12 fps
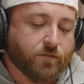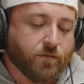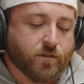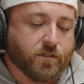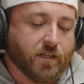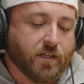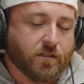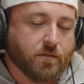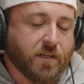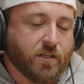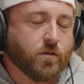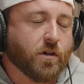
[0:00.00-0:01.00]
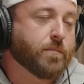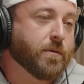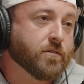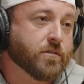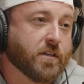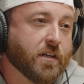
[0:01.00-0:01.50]
for a second to make you help
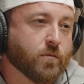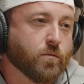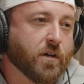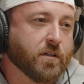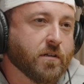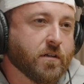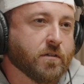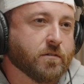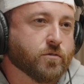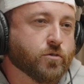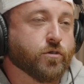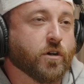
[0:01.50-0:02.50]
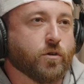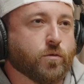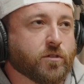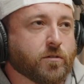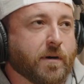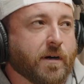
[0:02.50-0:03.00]
understand why the struggle
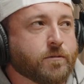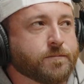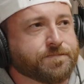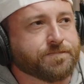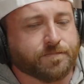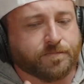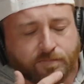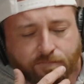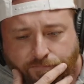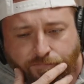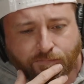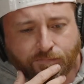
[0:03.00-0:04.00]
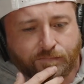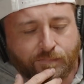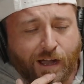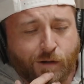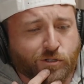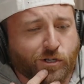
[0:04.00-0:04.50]
was about.
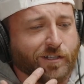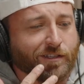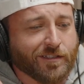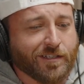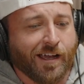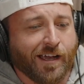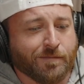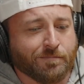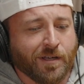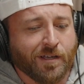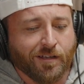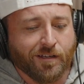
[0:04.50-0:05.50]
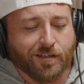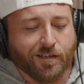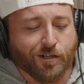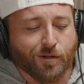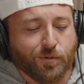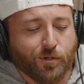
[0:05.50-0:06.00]
I was on at the time
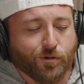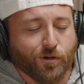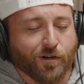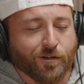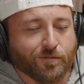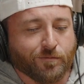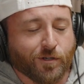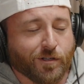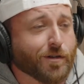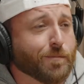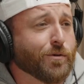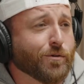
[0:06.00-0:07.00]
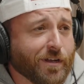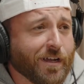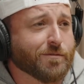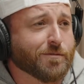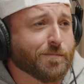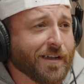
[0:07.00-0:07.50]
one of the computer
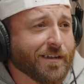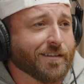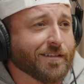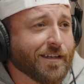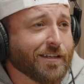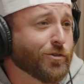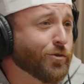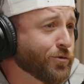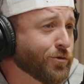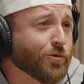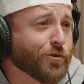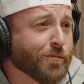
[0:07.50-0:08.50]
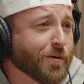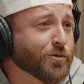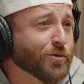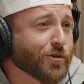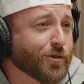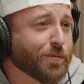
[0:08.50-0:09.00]
games back in the day, Duke Nukem. I'm
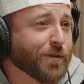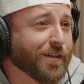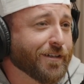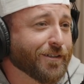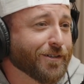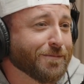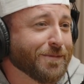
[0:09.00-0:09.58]
sure you played a little bit.